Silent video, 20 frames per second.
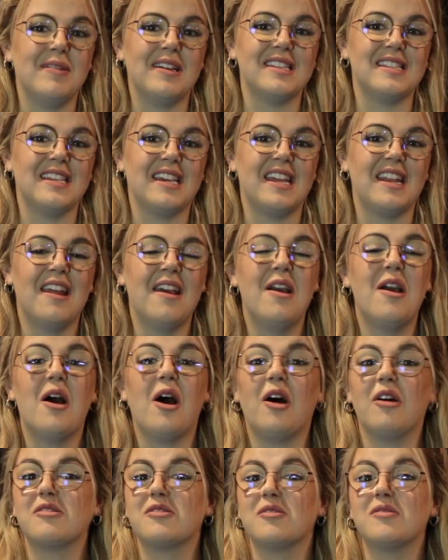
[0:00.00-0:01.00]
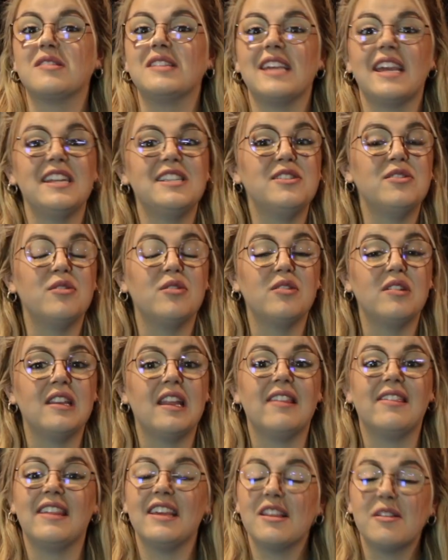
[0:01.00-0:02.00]
miss it. Also, stay
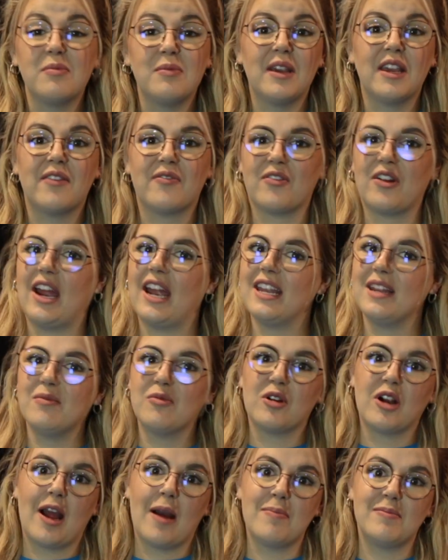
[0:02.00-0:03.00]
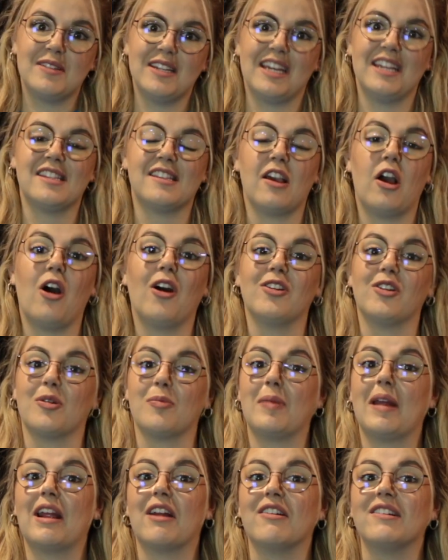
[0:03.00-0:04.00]
tuned this week for any more updates on
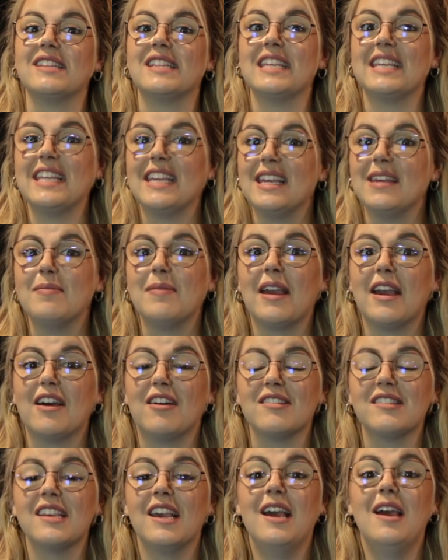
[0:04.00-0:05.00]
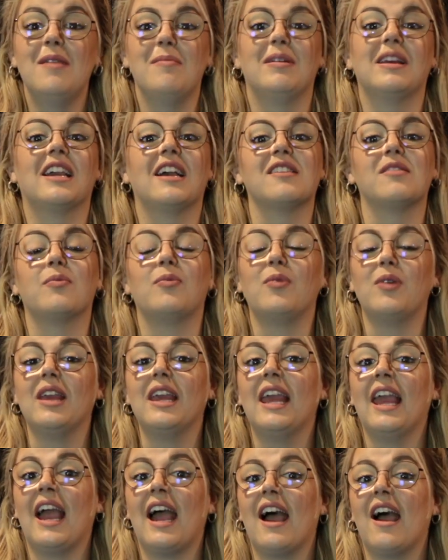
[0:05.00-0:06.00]
your parents' emails because
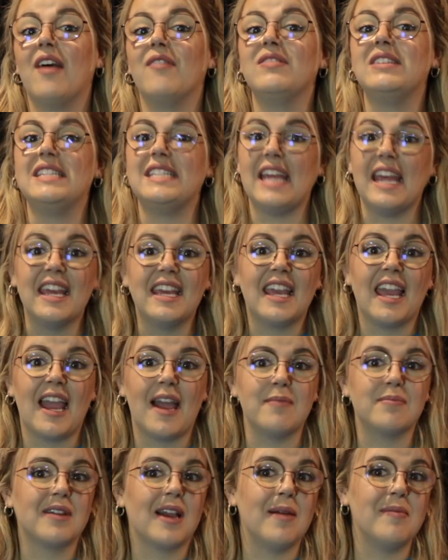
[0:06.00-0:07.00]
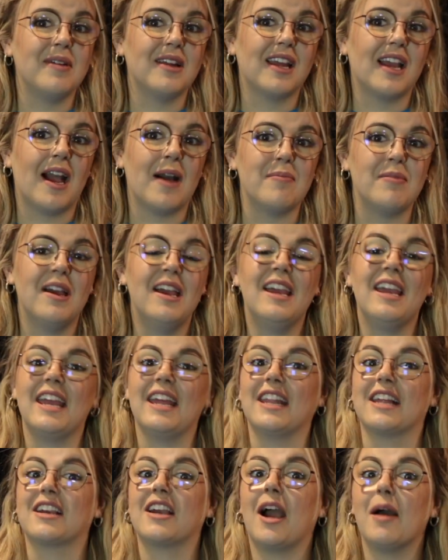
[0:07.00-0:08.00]
we have day camp coming up
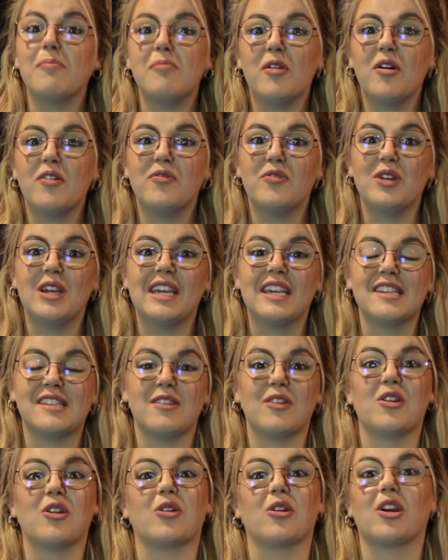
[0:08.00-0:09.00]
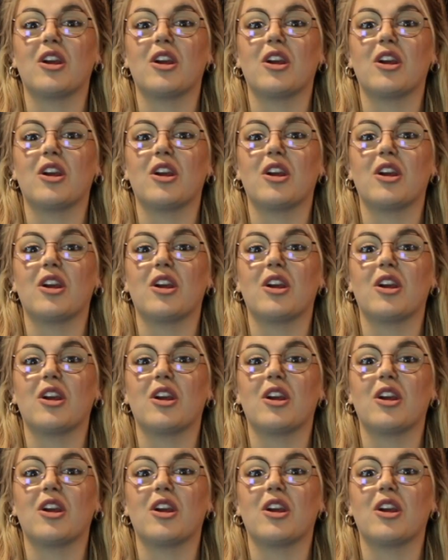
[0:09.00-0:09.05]
in a couple of weeks, so you're